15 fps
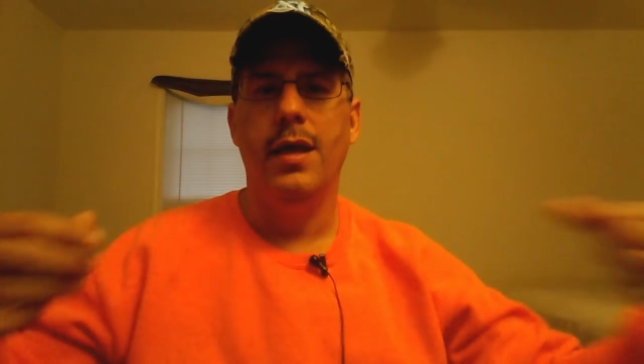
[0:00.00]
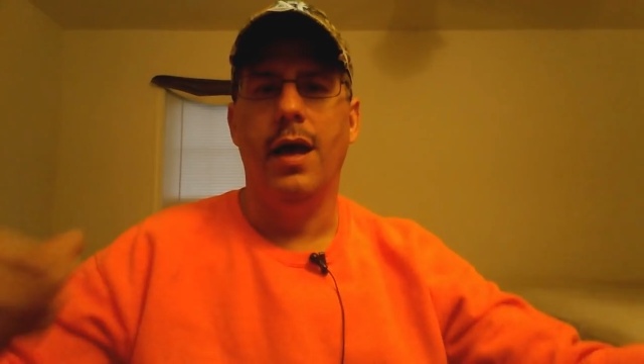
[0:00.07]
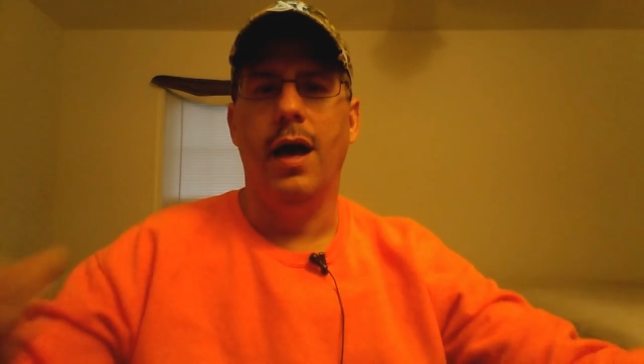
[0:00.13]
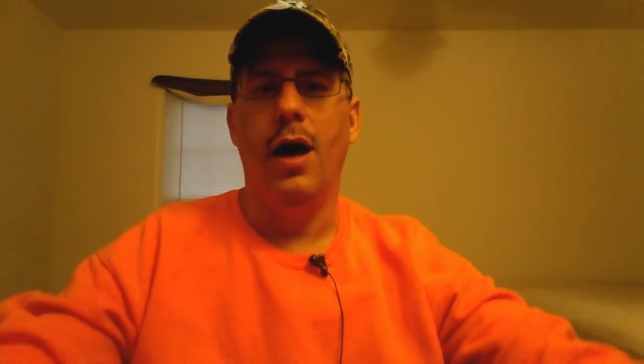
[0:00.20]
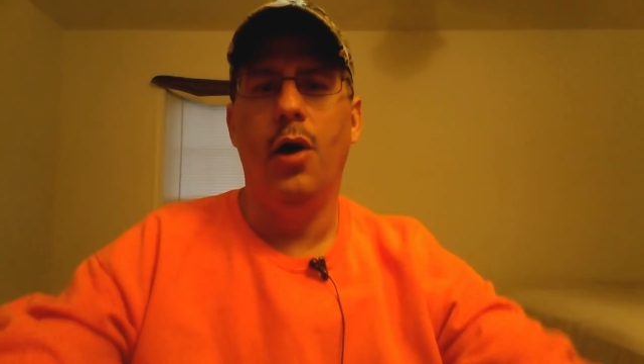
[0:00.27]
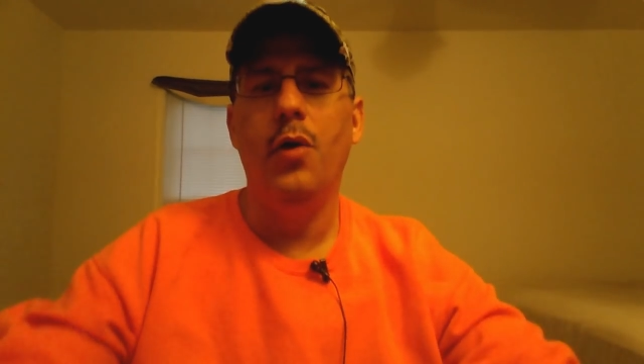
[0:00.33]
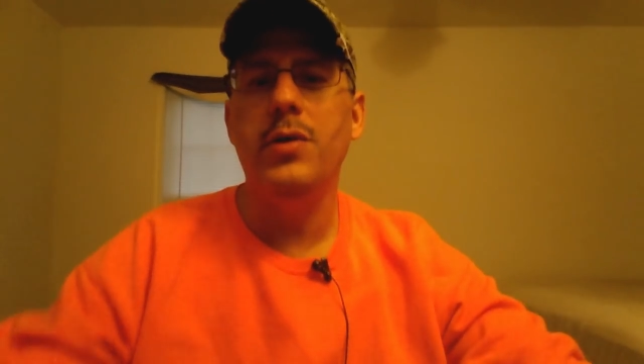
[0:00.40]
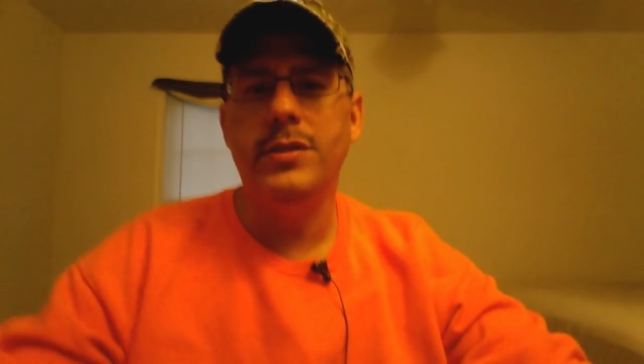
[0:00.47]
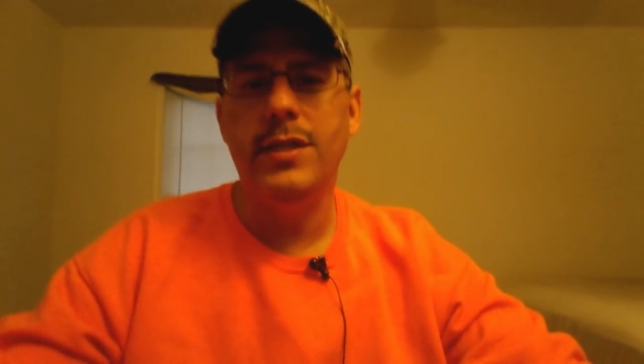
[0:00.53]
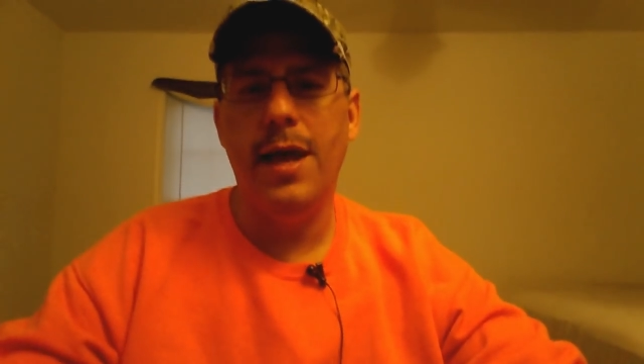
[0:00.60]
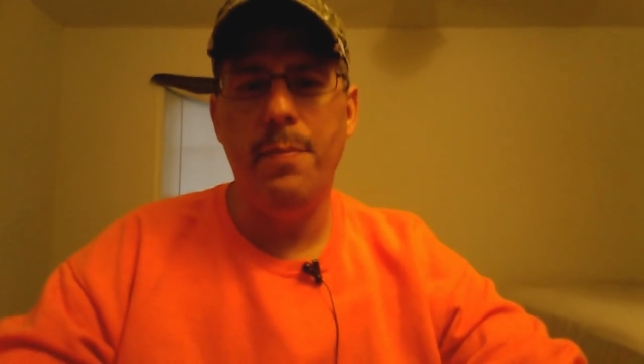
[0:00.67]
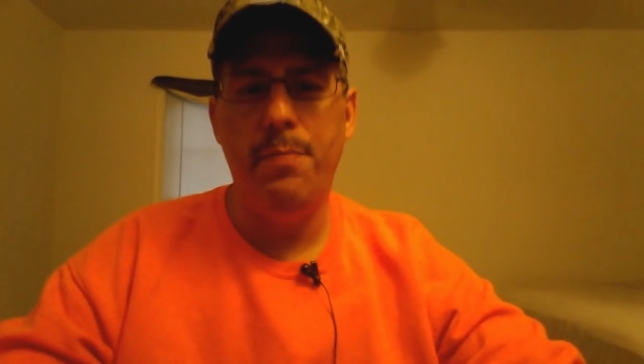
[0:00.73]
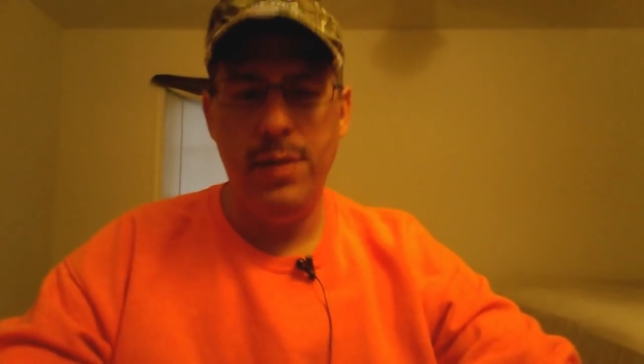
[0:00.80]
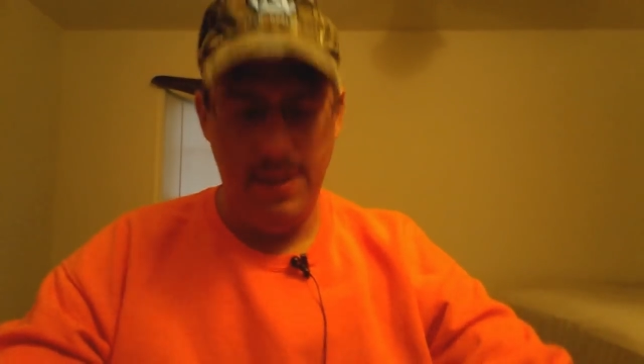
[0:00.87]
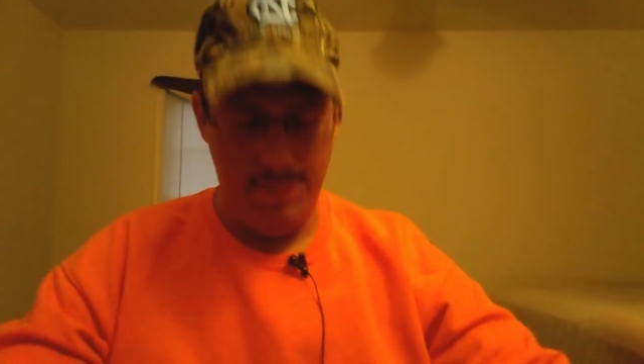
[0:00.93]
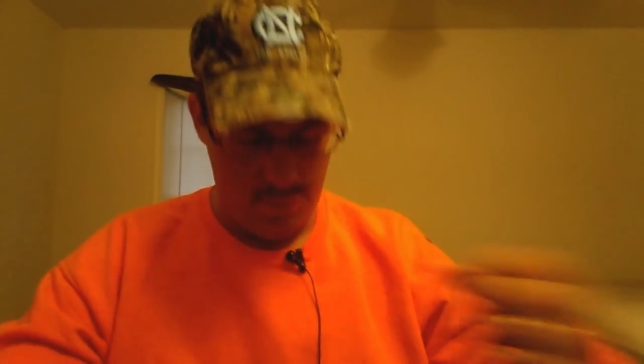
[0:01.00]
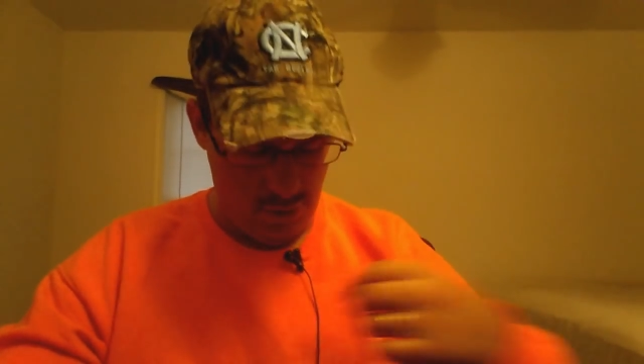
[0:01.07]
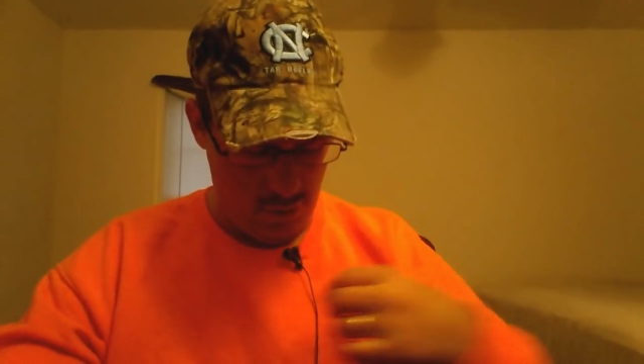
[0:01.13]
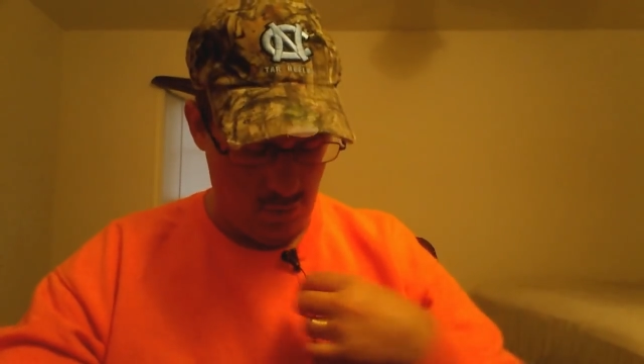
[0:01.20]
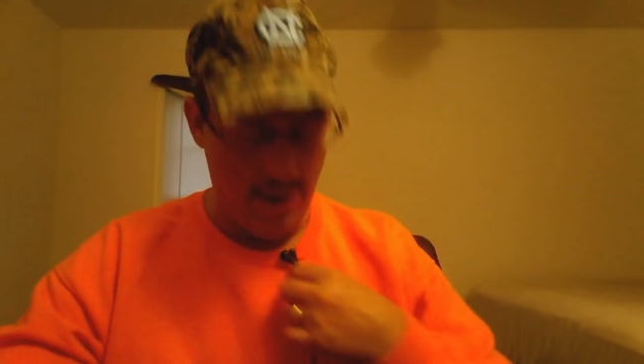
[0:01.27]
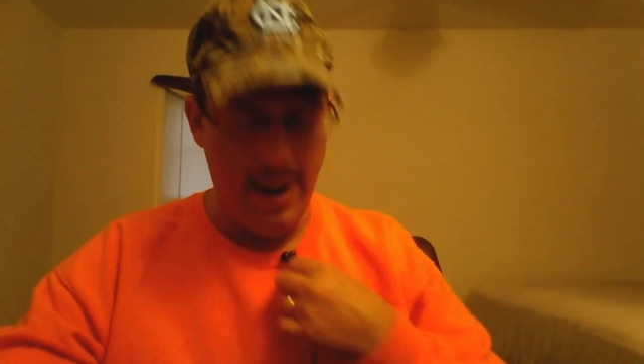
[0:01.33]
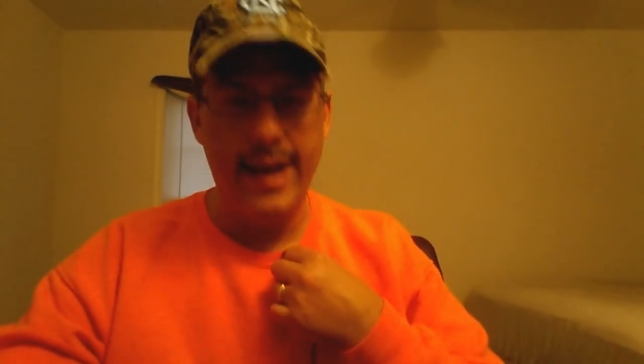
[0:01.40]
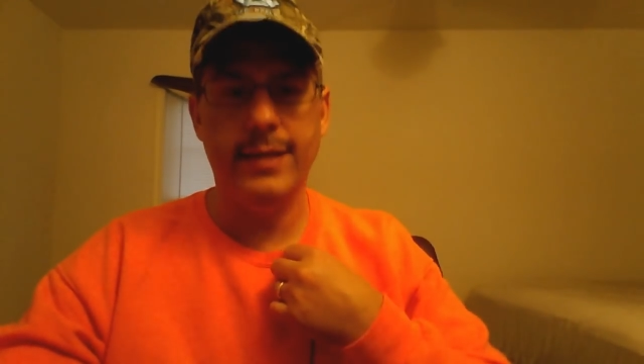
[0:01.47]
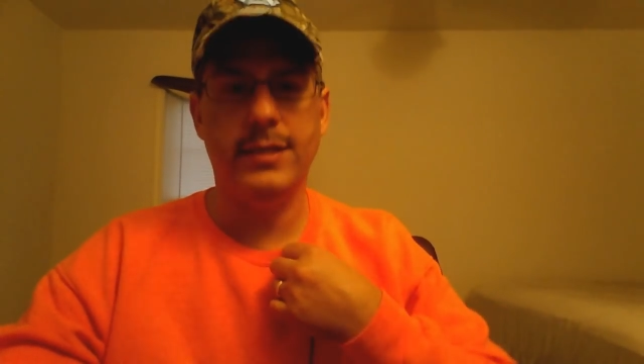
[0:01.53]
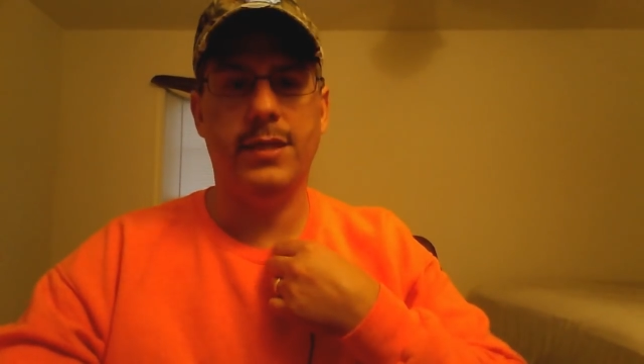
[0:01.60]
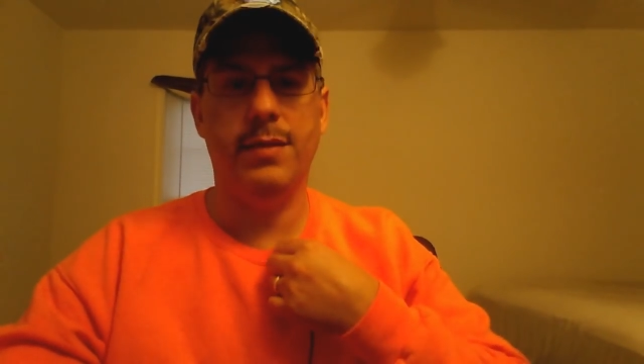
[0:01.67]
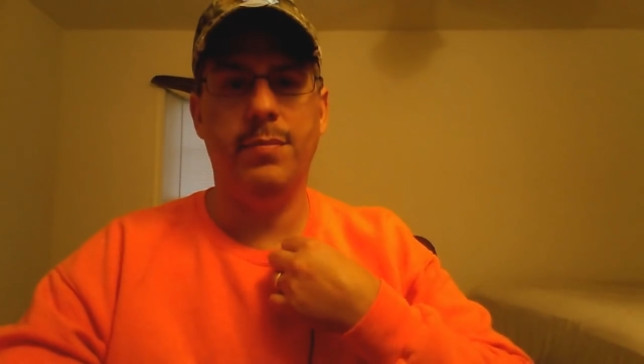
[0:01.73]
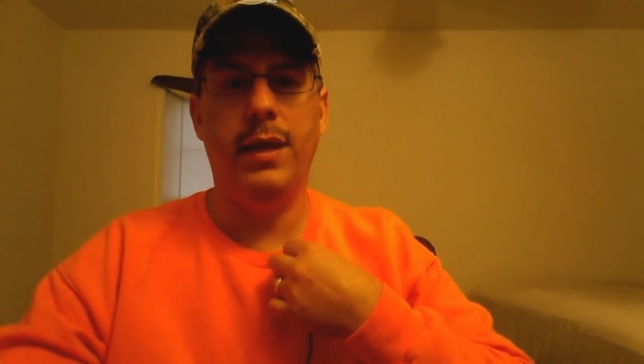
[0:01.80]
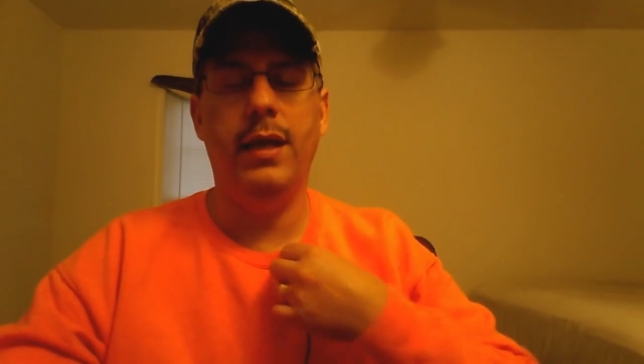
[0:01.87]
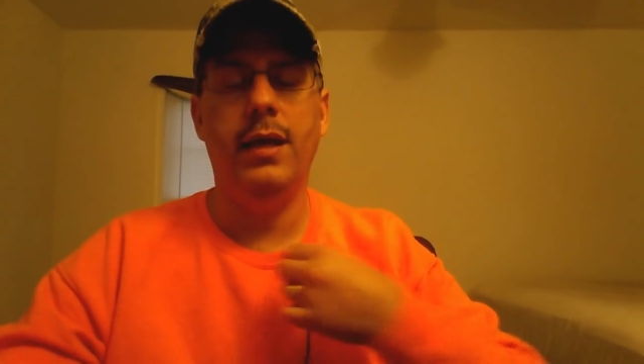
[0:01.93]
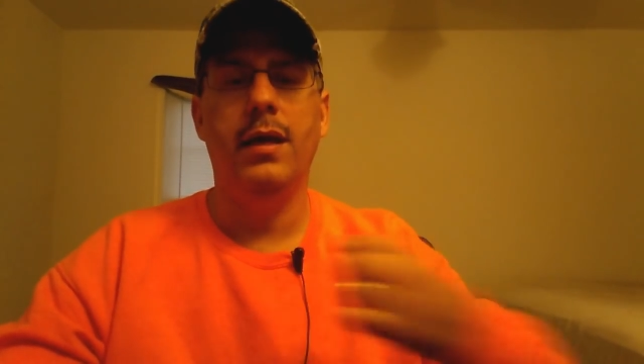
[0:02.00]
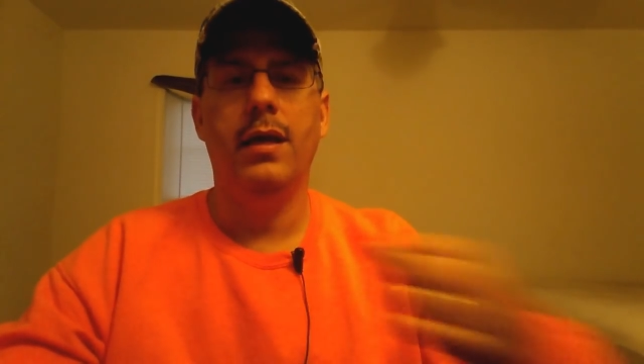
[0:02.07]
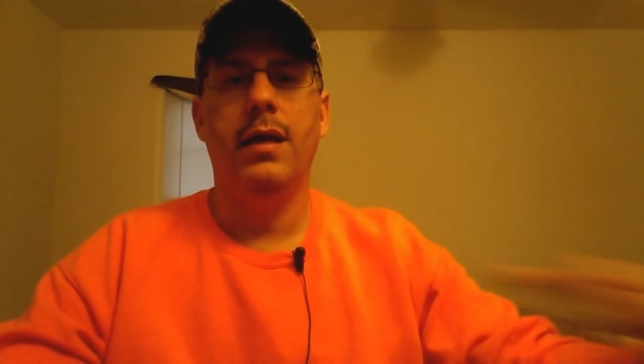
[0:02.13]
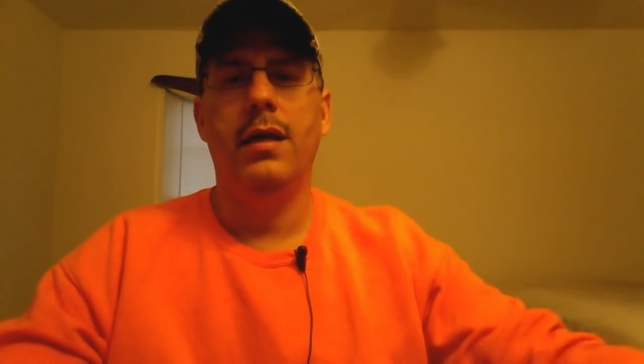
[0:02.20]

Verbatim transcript: I always have people who are asking me,